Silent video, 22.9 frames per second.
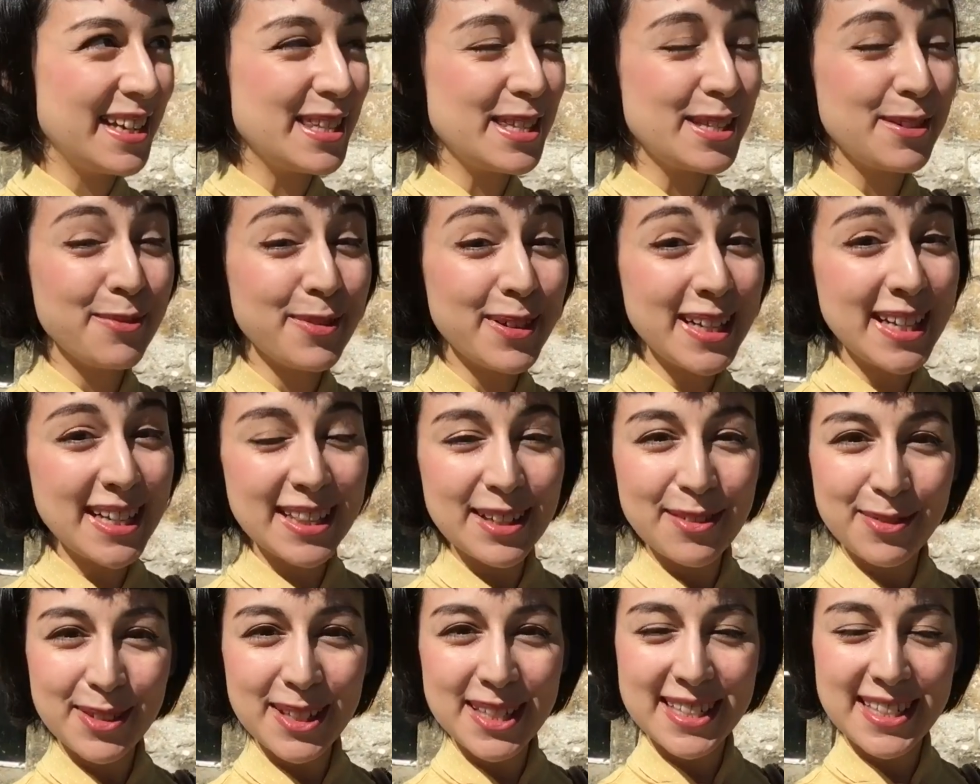It's a really
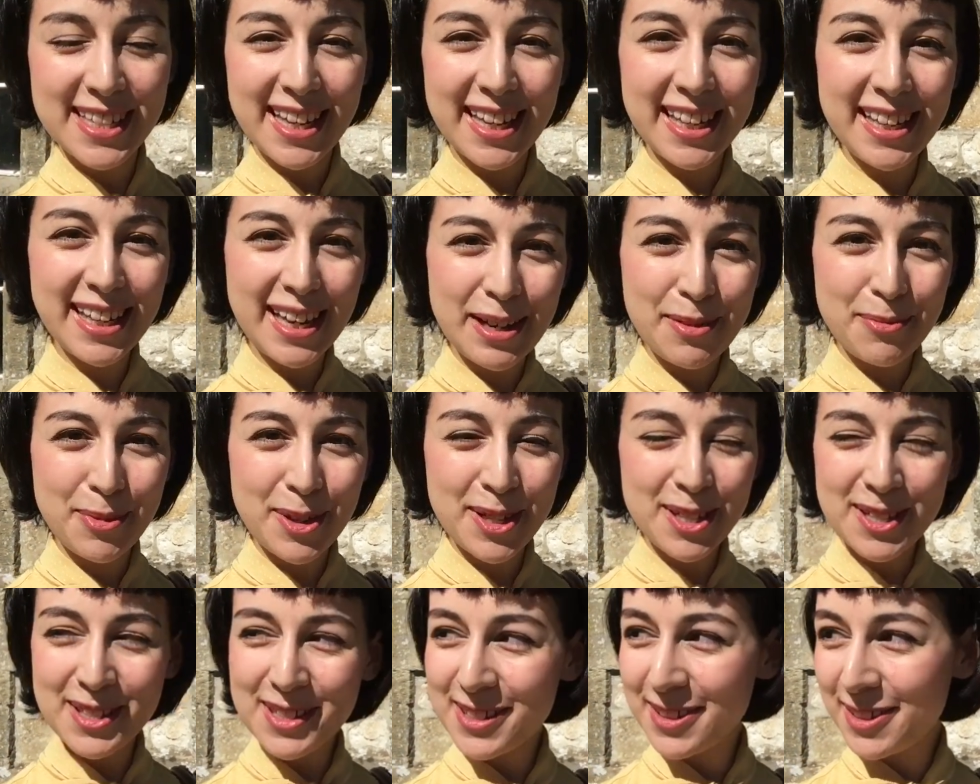lovely day and
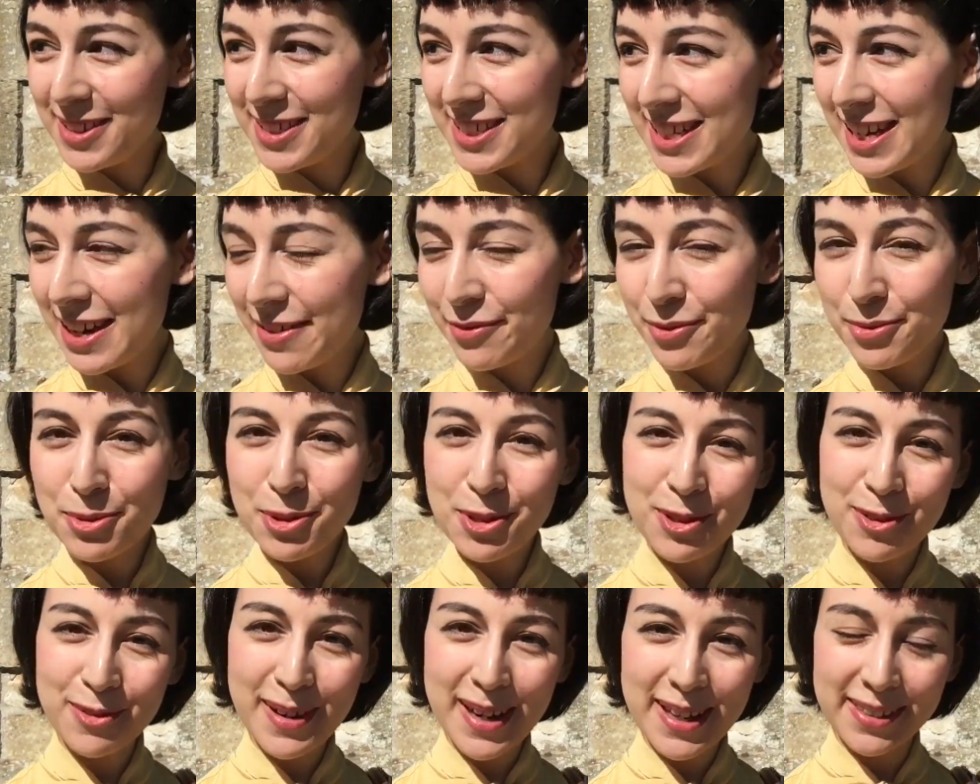we're just going to have a
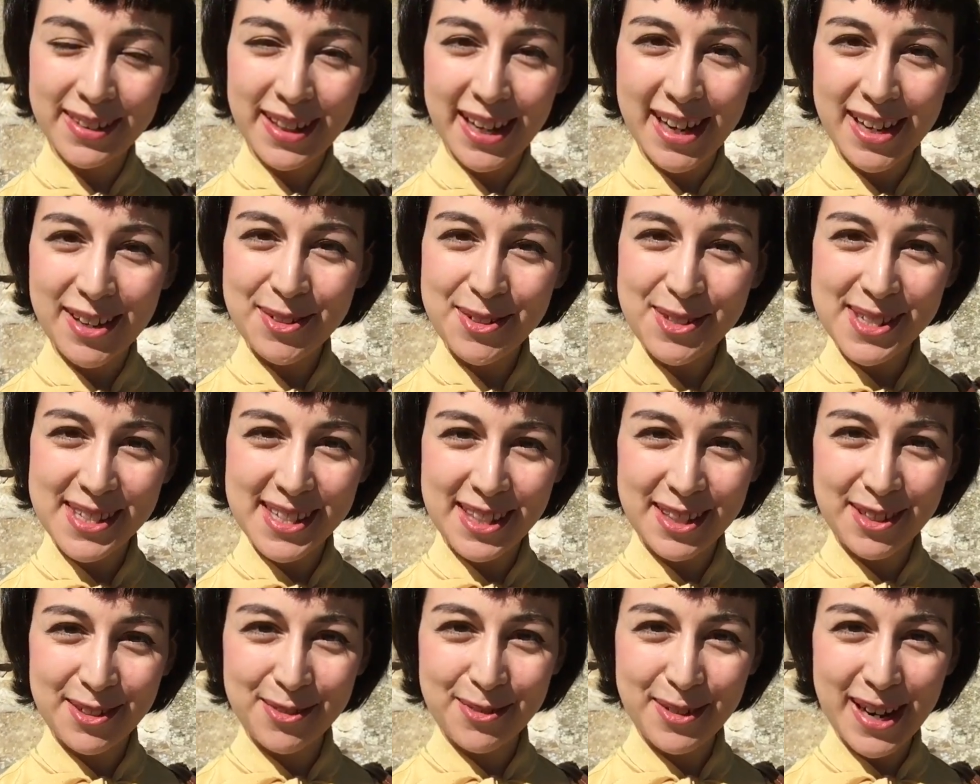walk around the house
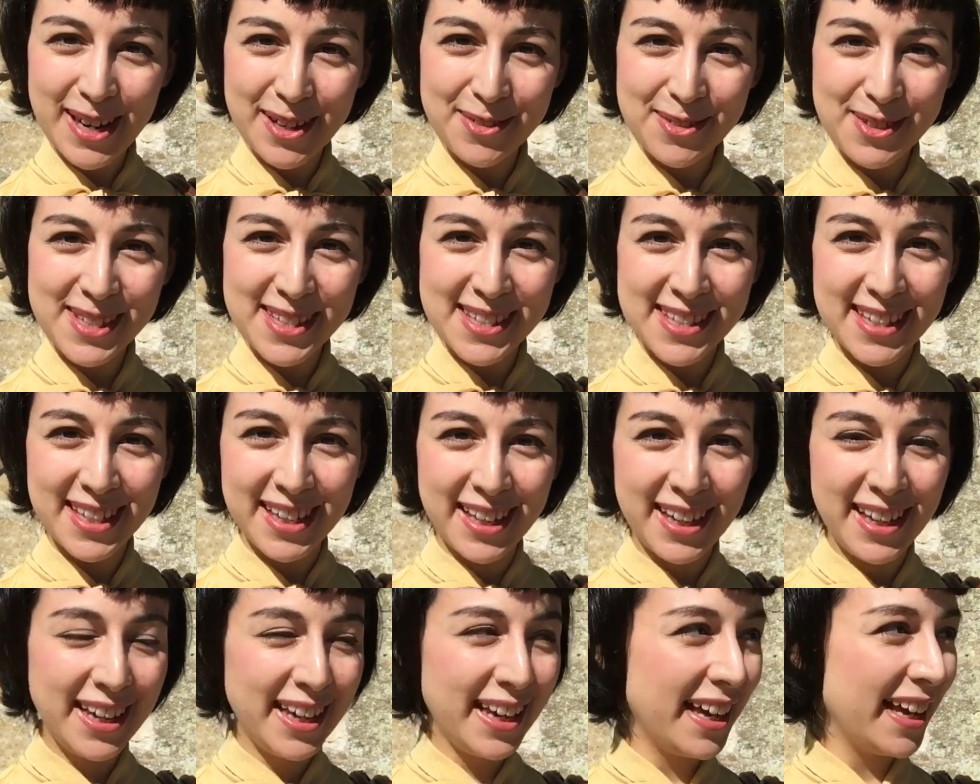and the grounds
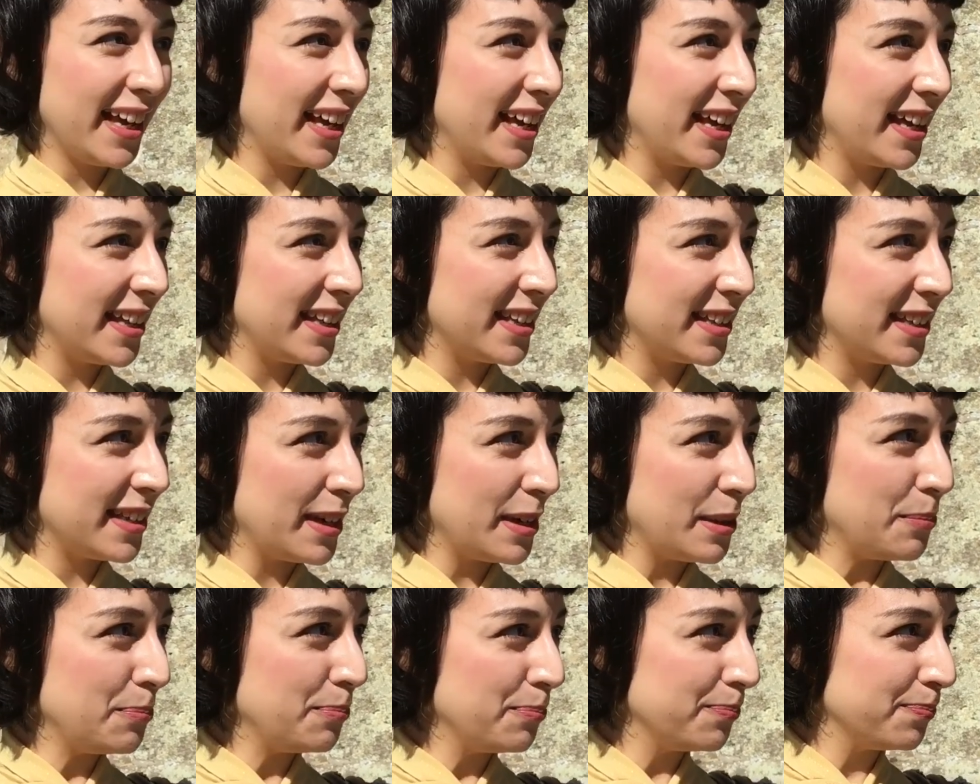and
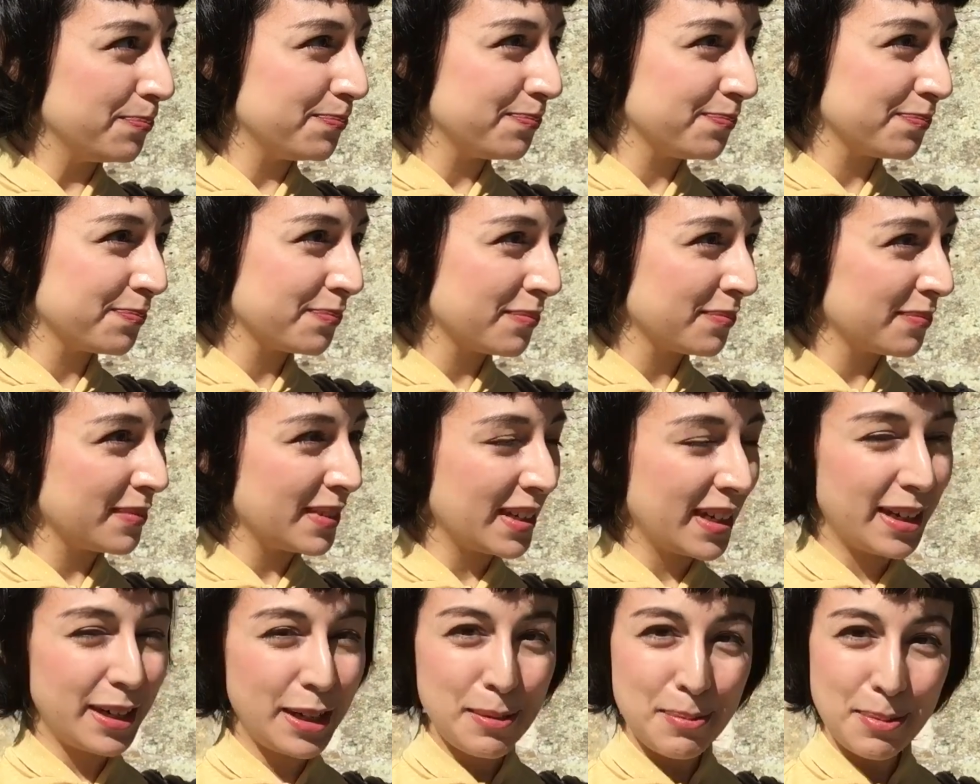um,
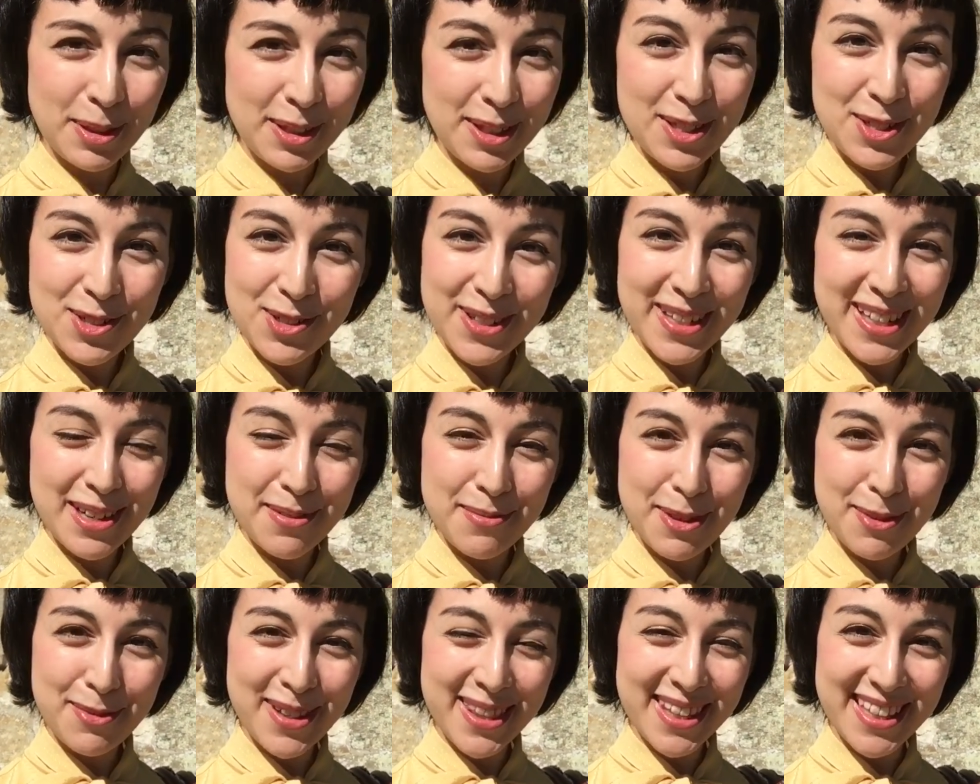I hope you'll enjoy
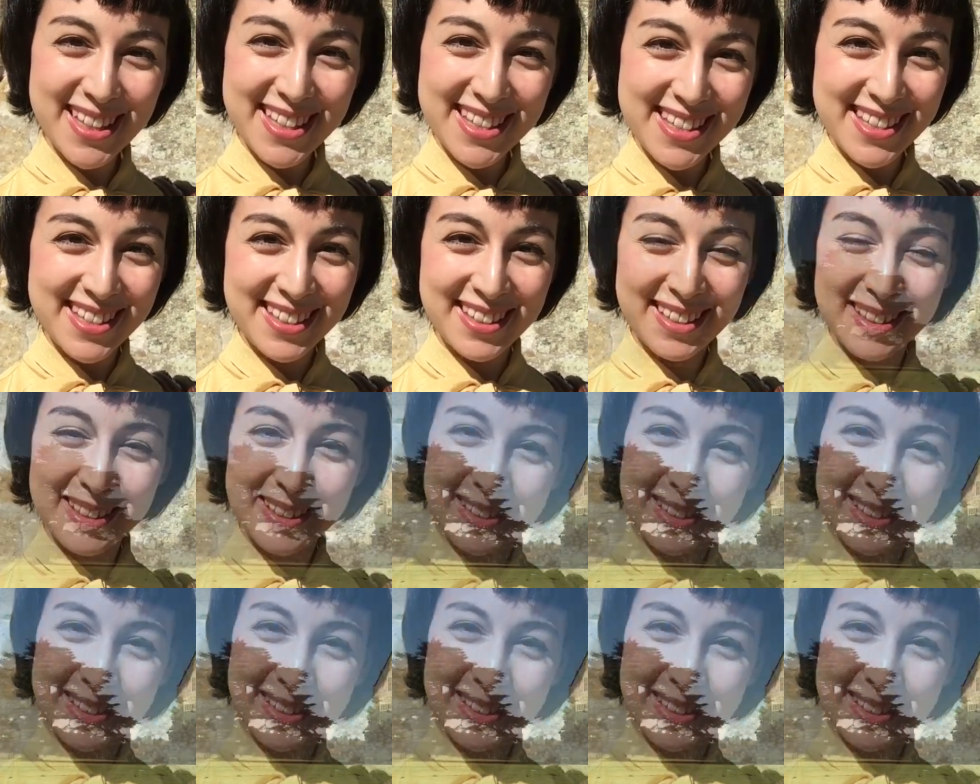coming with us.